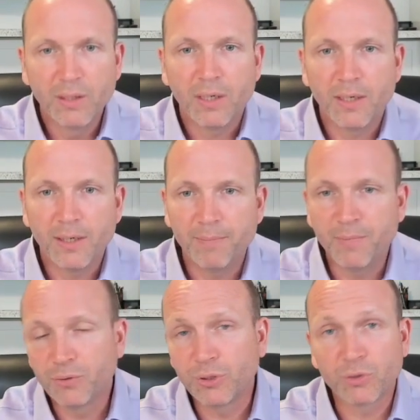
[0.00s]

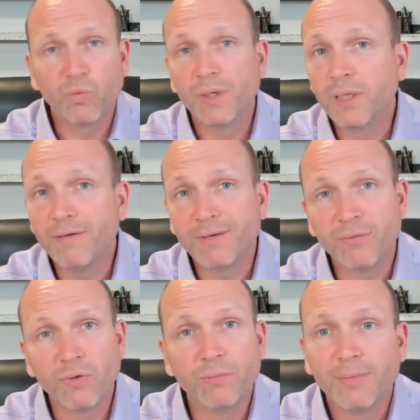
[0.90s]
There's just one living
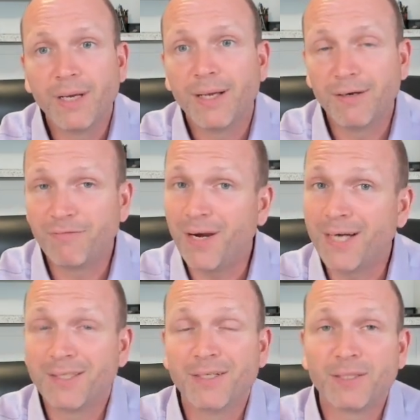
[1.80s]
room, and in
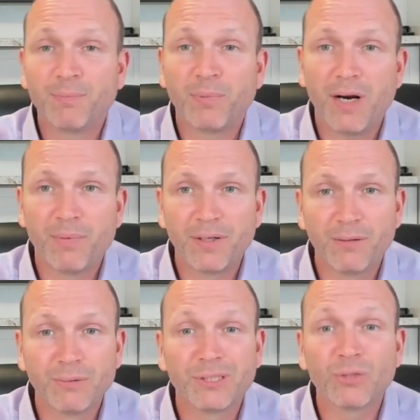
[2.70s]
fact in this property there
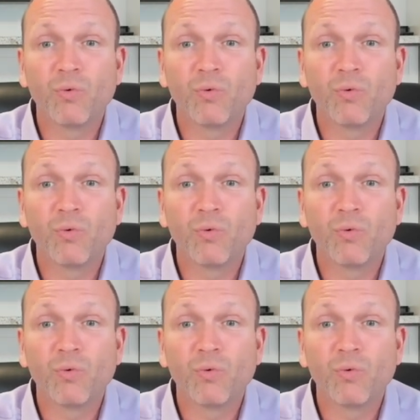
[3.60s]
was just